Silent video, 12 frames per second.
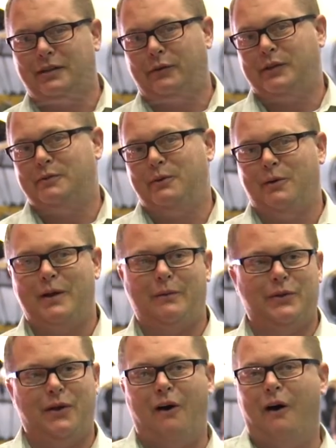to experiment
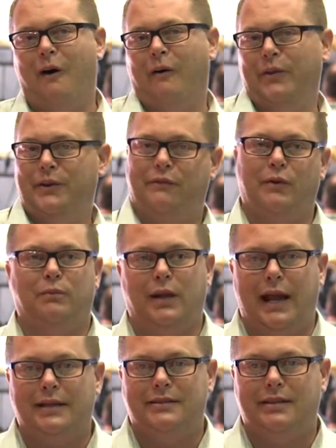with all the different
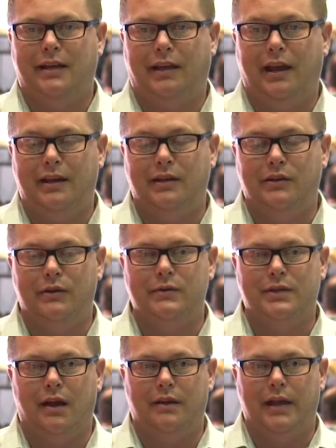plants that they can
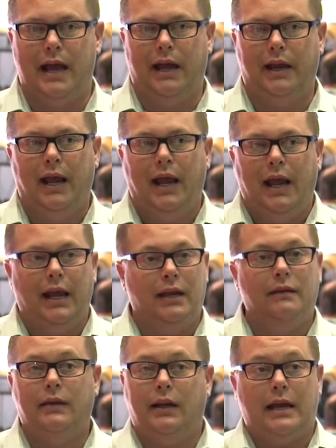use on that. And
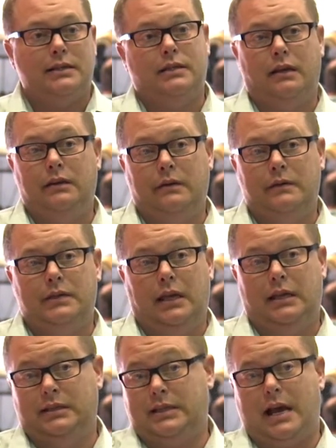even as a use
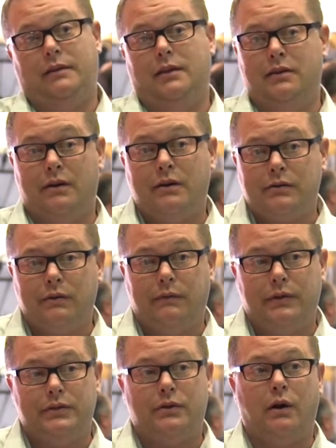inside the nursery
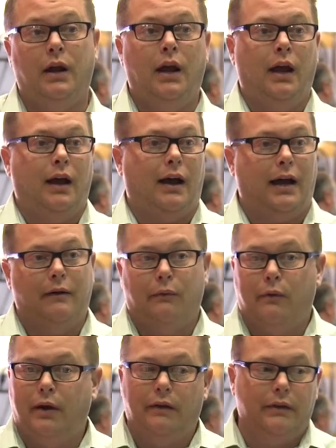for the store, I have
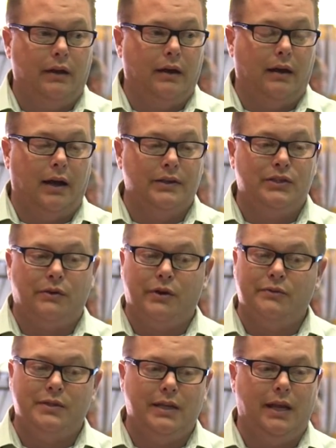one of the
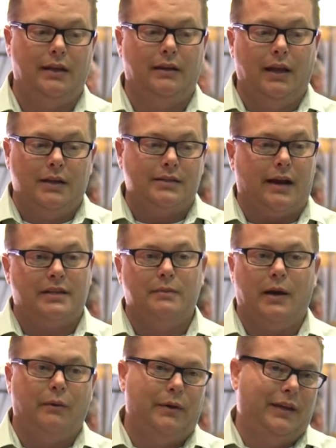stores was in and talks
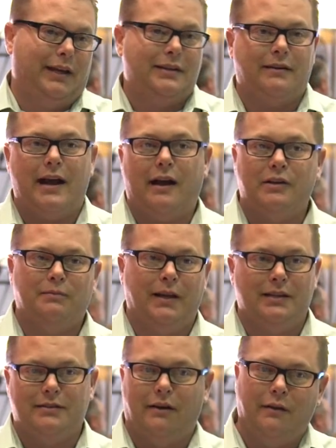about when they get their
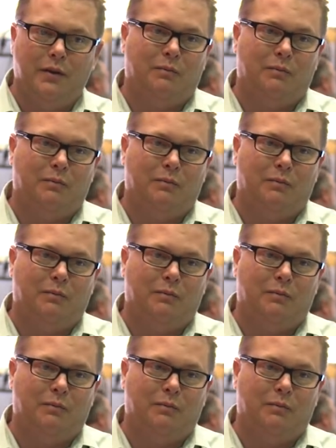houseplants, all the